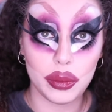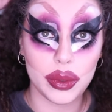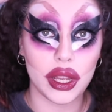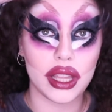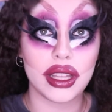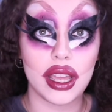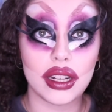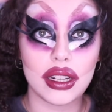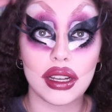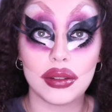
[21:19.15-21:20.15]
and
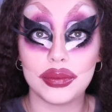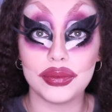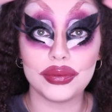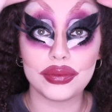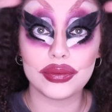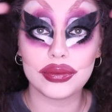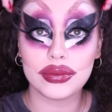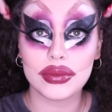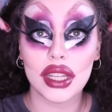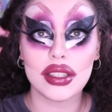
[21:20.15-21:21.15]
then
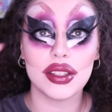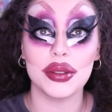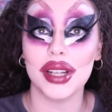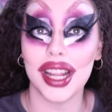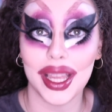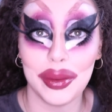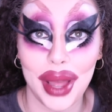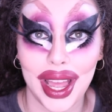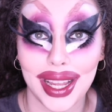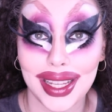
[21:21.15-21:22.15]
I'll see you when I get
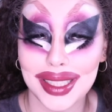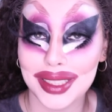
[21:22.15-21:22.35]
back.